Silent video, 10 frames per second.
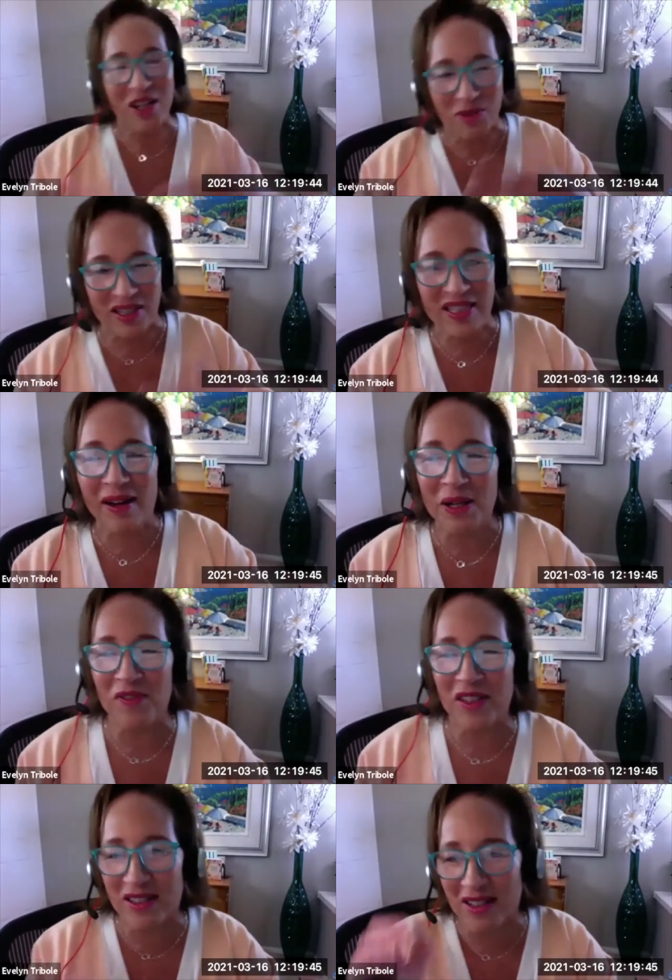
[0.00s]
so that's what this
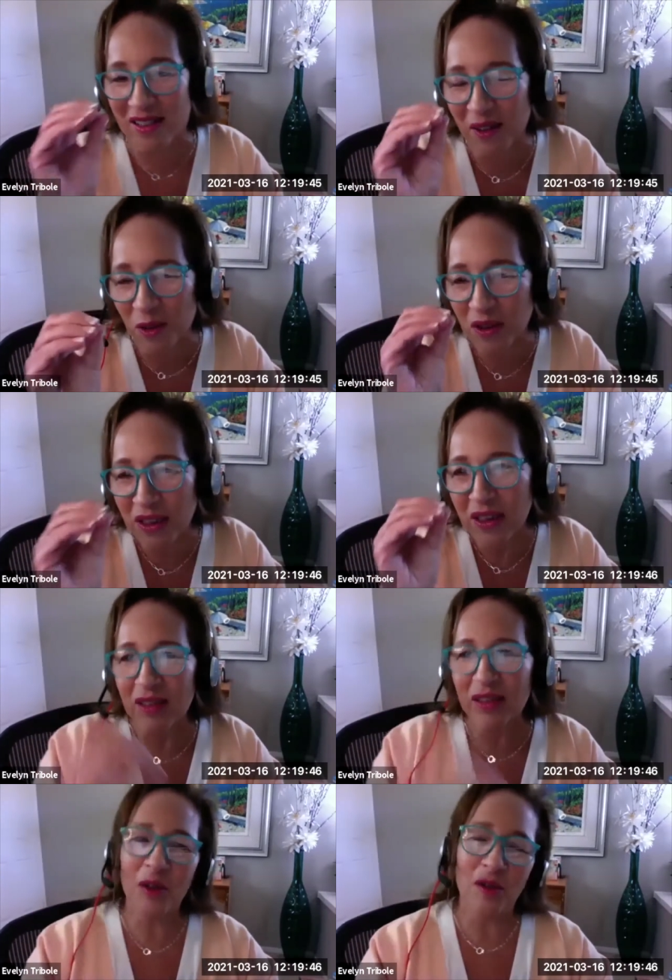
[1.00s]
kind of is it's little
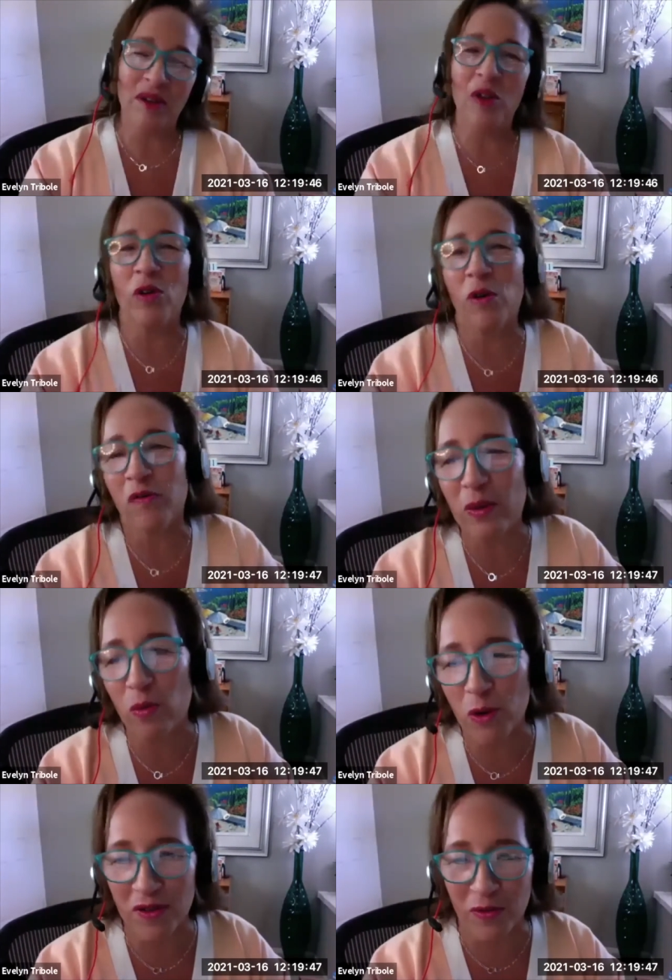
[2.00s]
little little hopefully
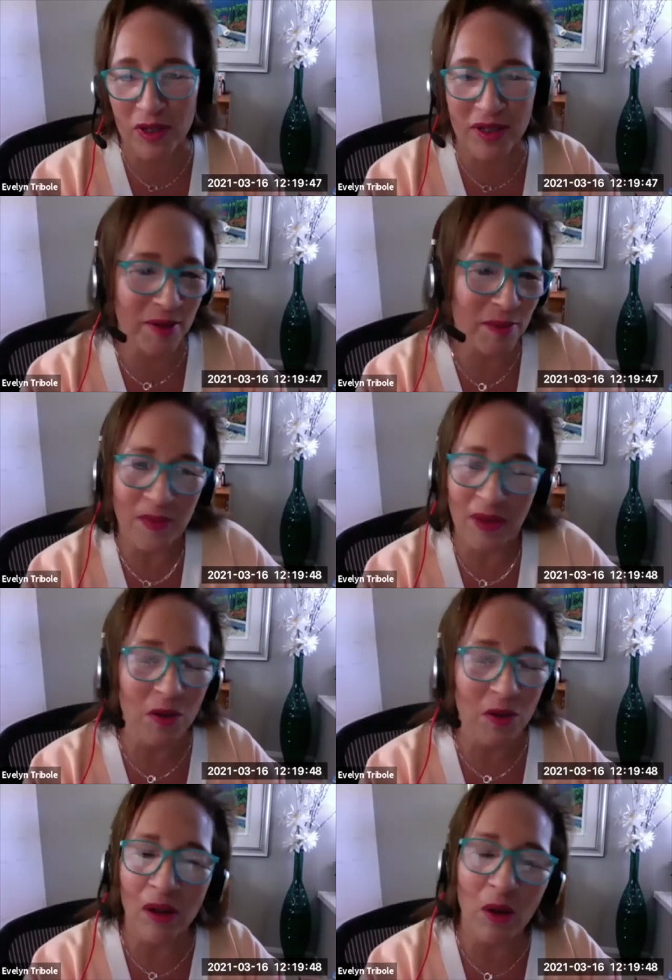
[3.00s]
words of wisdom
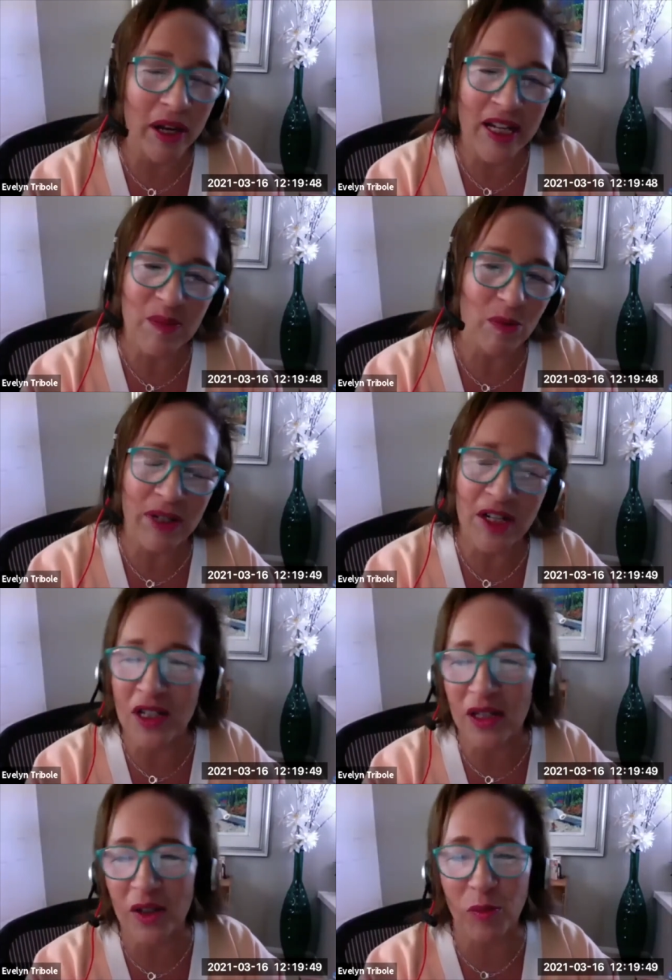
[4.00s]
little little
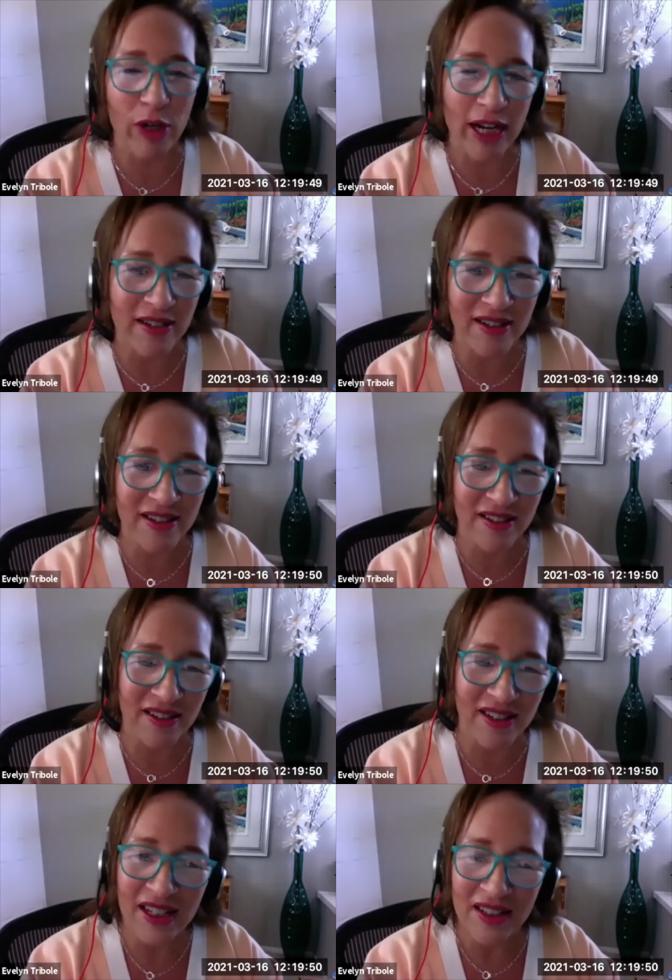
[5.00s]
aspirations little
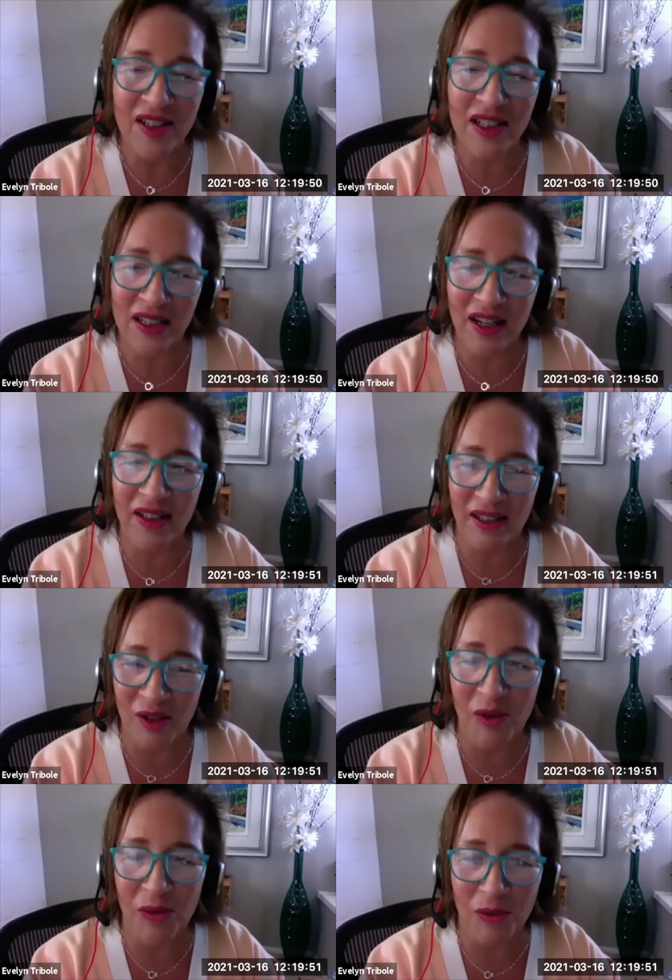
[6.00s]
practices just to kind of
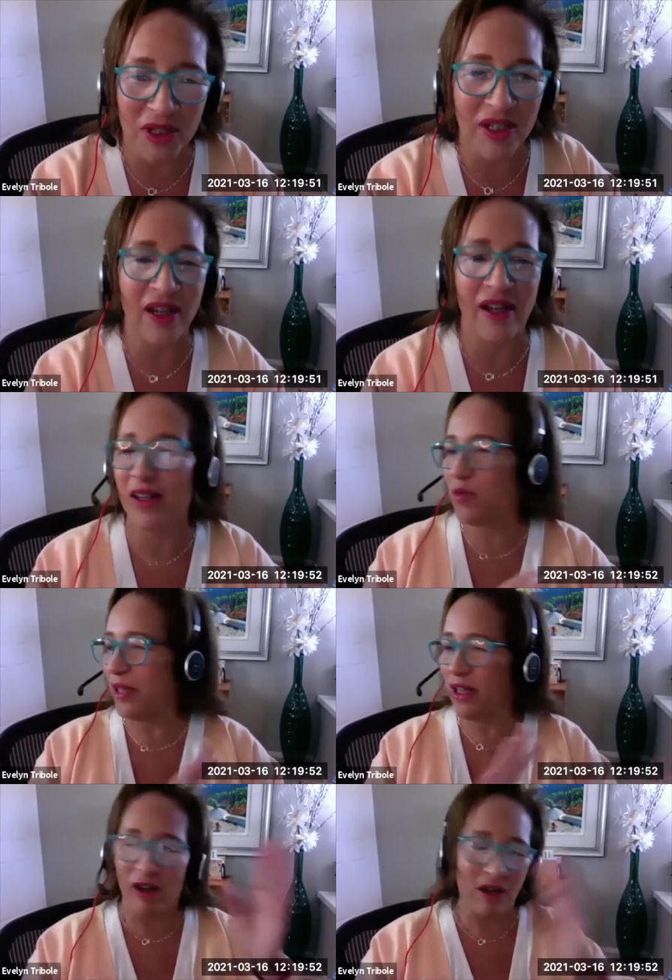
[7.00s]
get you through the day as
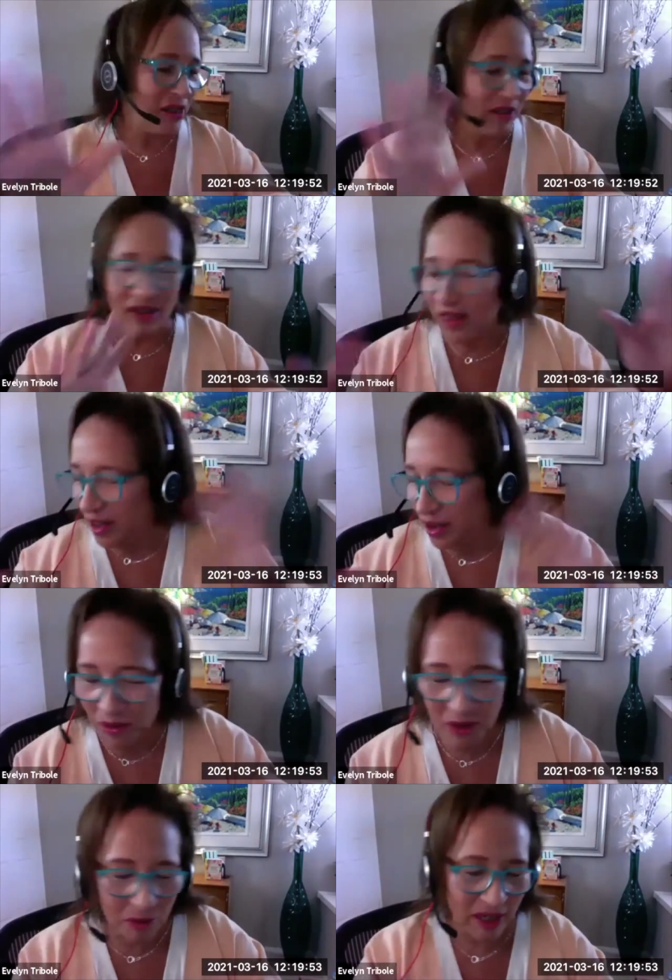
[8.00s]
we are you know
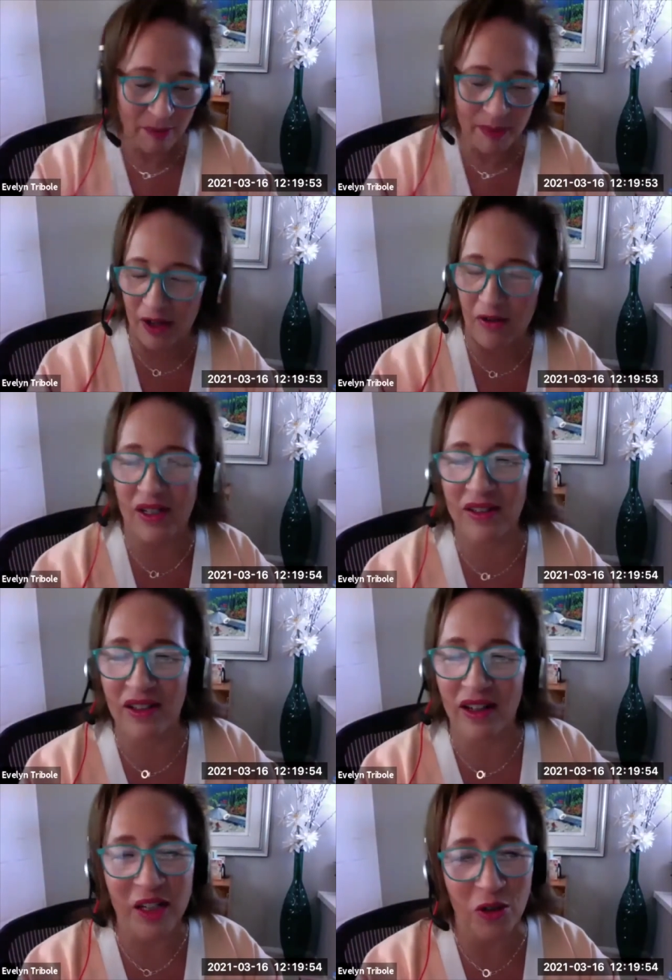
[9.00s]
going about
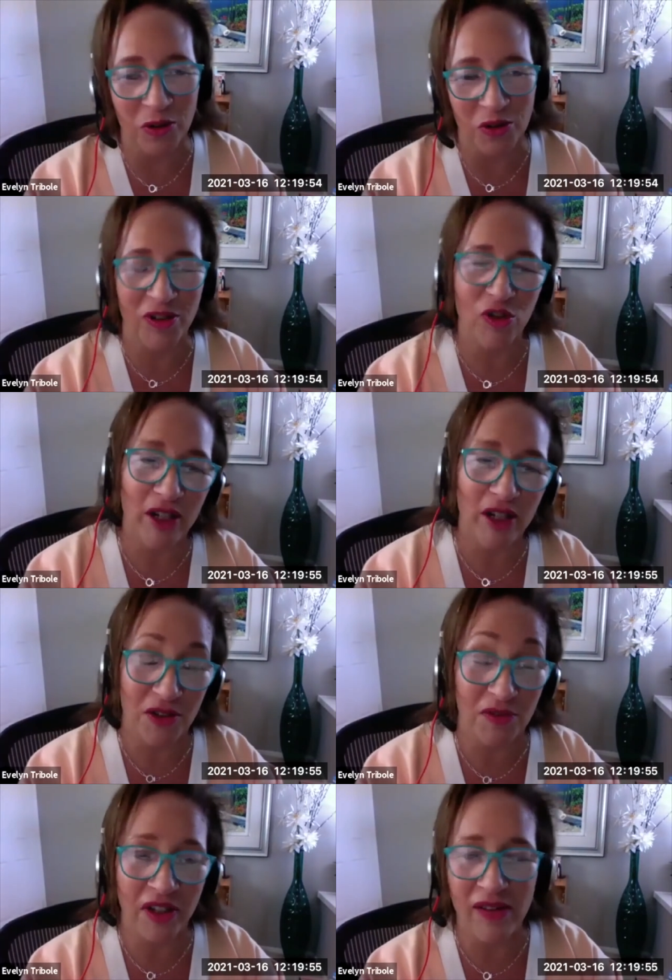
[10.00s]
diet culture and trying to
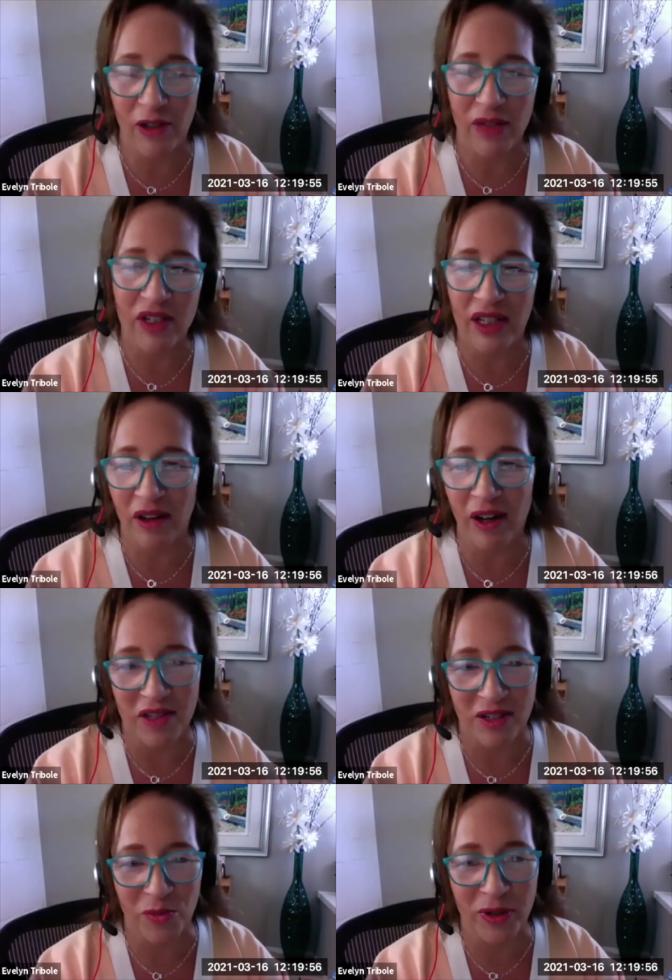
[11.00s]
survive our everyday
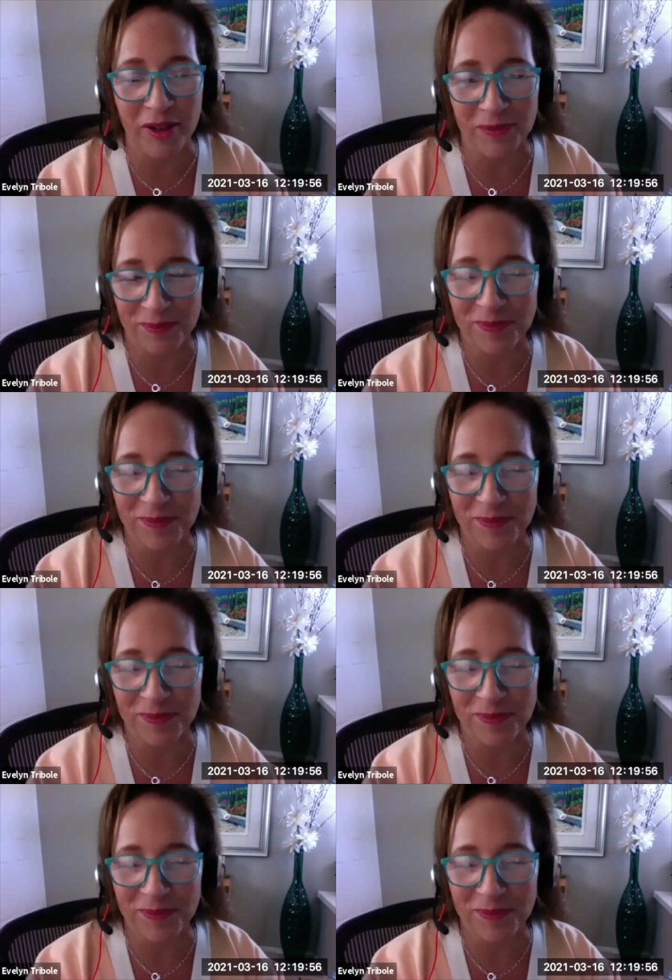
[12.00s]
lives as well